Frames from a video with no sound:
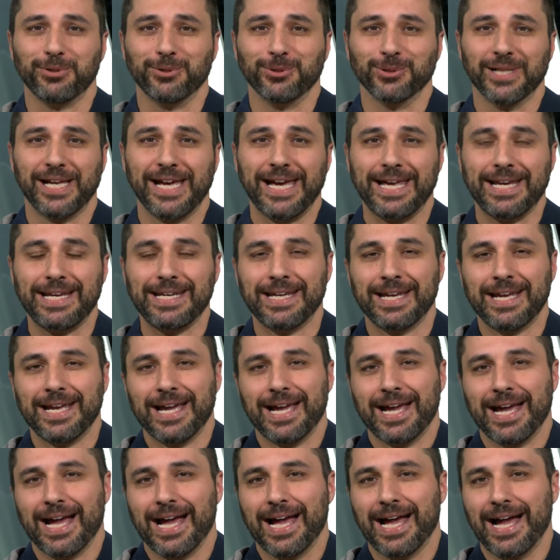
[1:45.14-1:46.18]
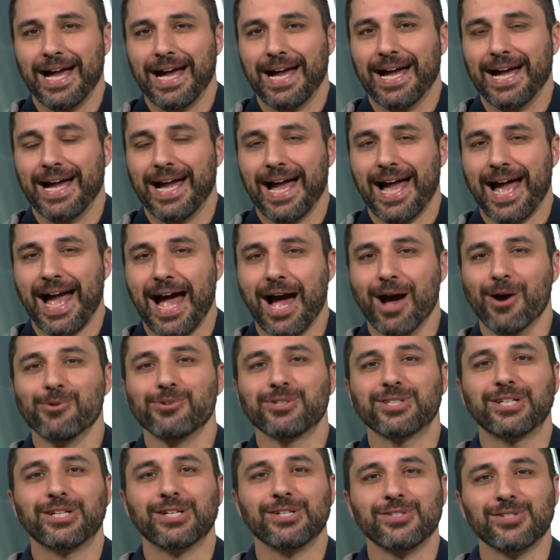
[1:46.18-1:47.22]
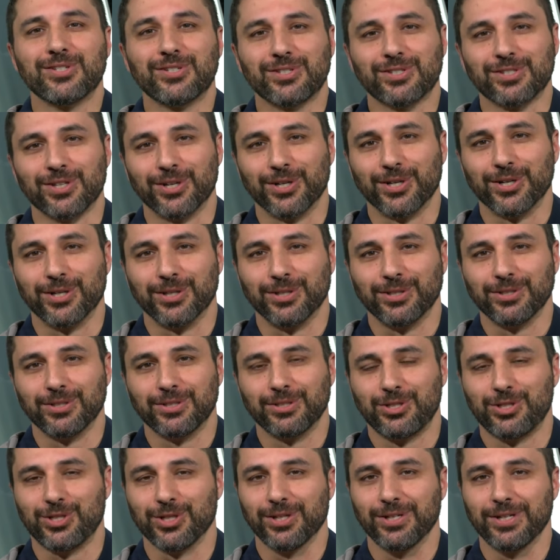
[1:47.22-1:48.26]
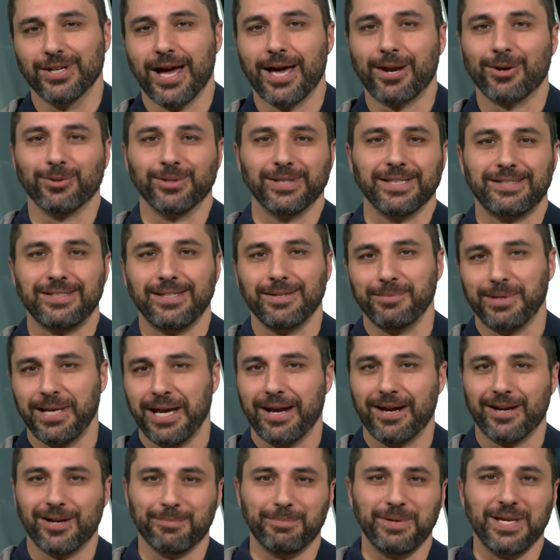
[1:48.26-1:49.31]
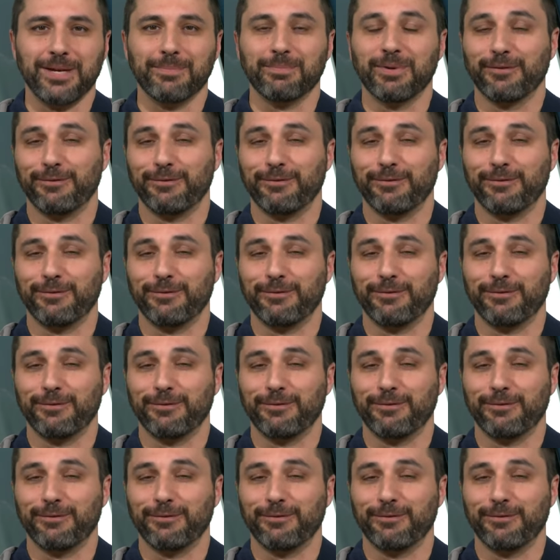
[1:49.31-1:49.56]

Poulin. How concerned should not only Team Canada be,